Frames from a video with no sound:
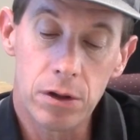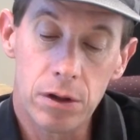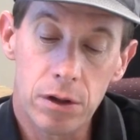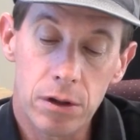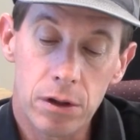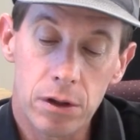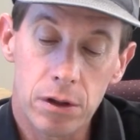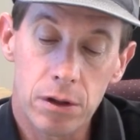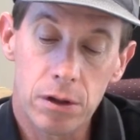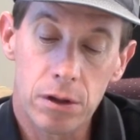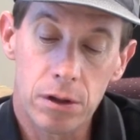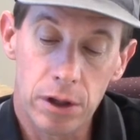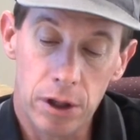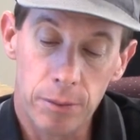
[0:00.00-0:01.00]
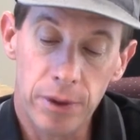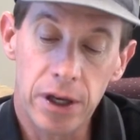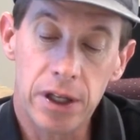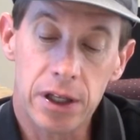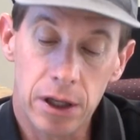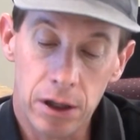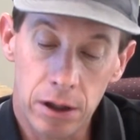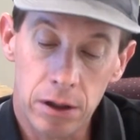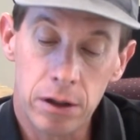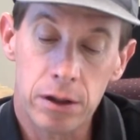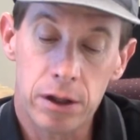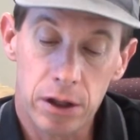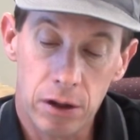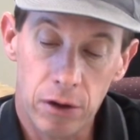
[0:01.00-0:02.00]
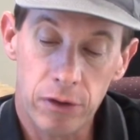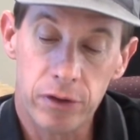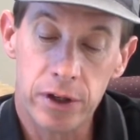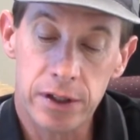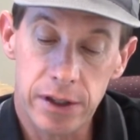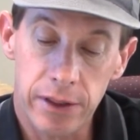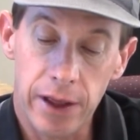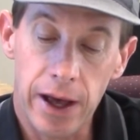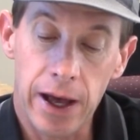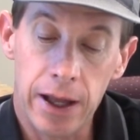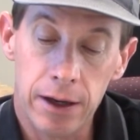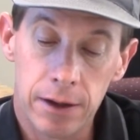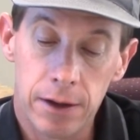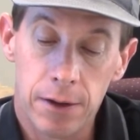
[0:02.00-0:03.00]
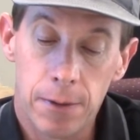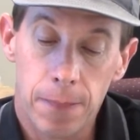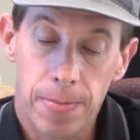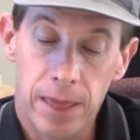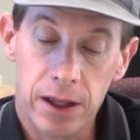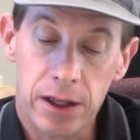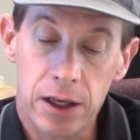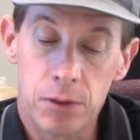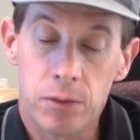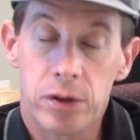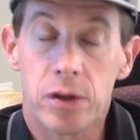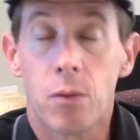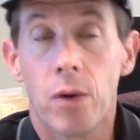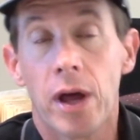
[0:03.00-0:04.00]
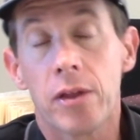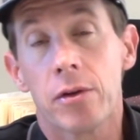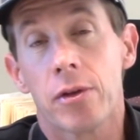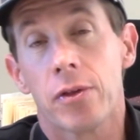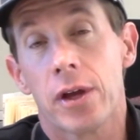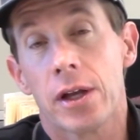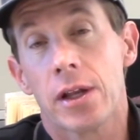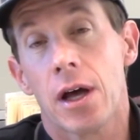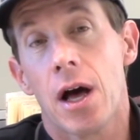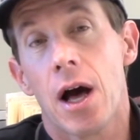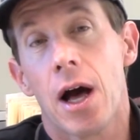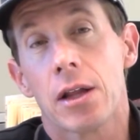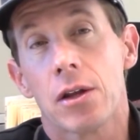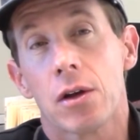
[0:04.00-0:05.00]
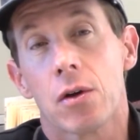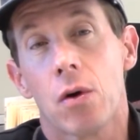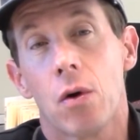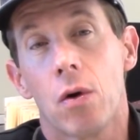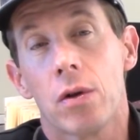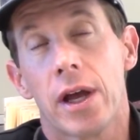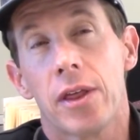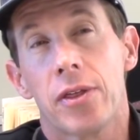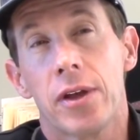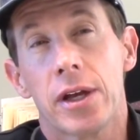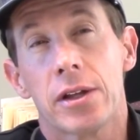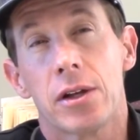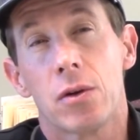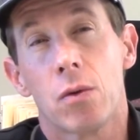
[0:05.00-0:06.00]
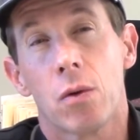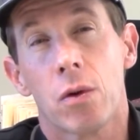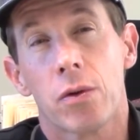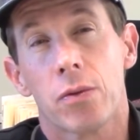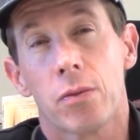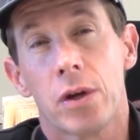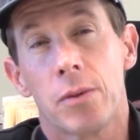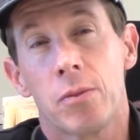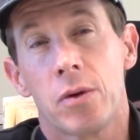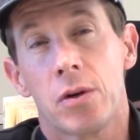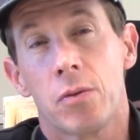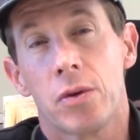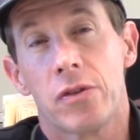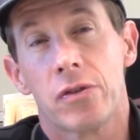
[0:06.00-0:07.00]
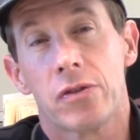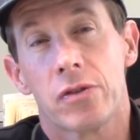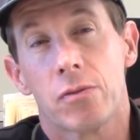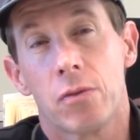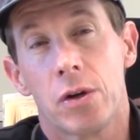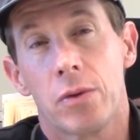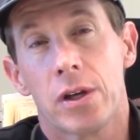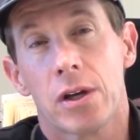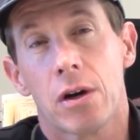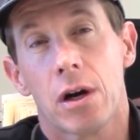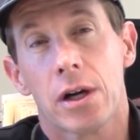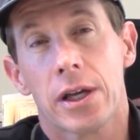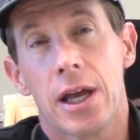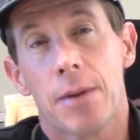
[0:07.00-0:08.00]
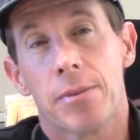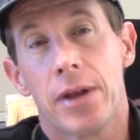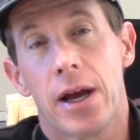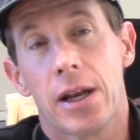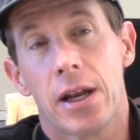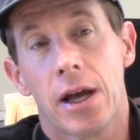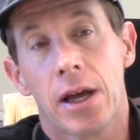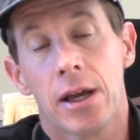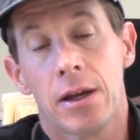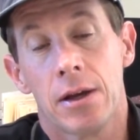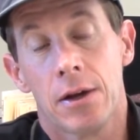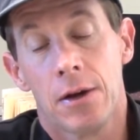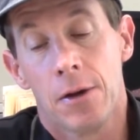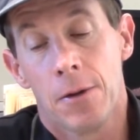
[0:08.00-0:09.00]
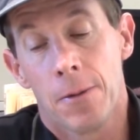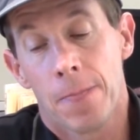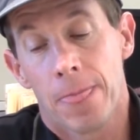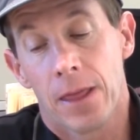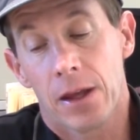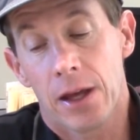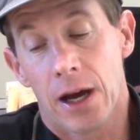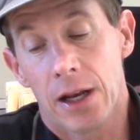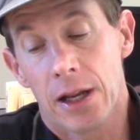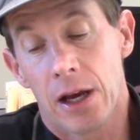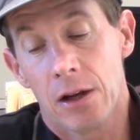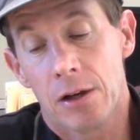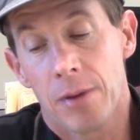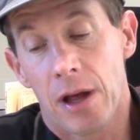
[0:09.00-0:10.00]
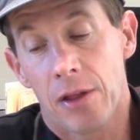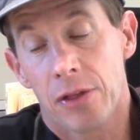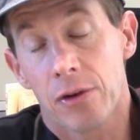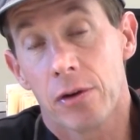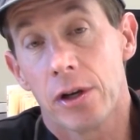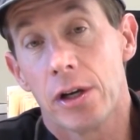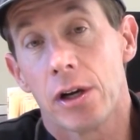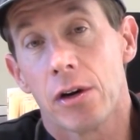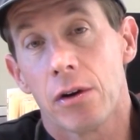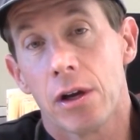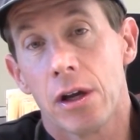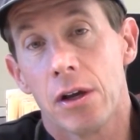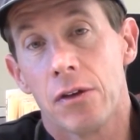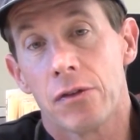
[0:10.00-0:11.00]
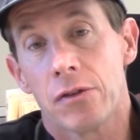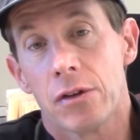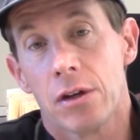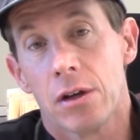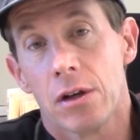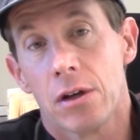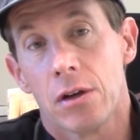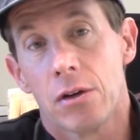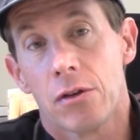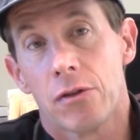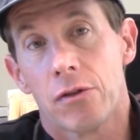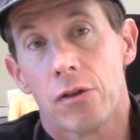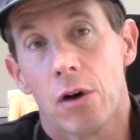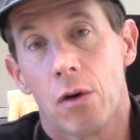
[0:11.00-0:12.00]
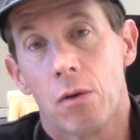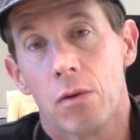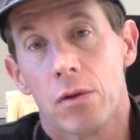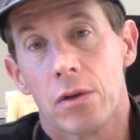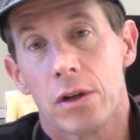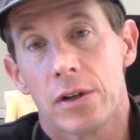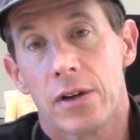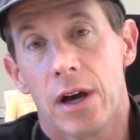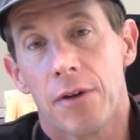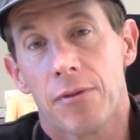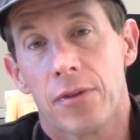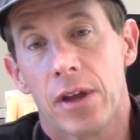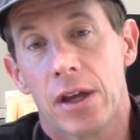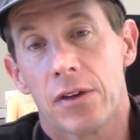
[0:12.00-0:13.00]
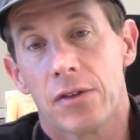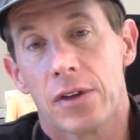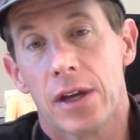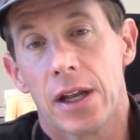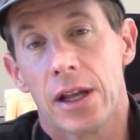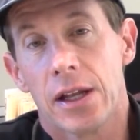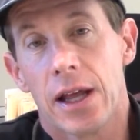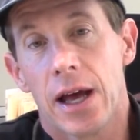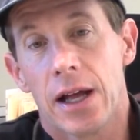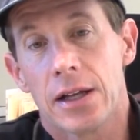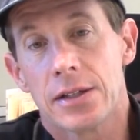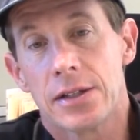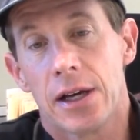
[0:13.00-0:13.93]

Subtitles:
A little bit of gear that goes into that. Again, with the weather thing, the hot and the cold, I think the North Rim, when we car camped that night, it got down to about 30 degrees. So the tough thing is getting that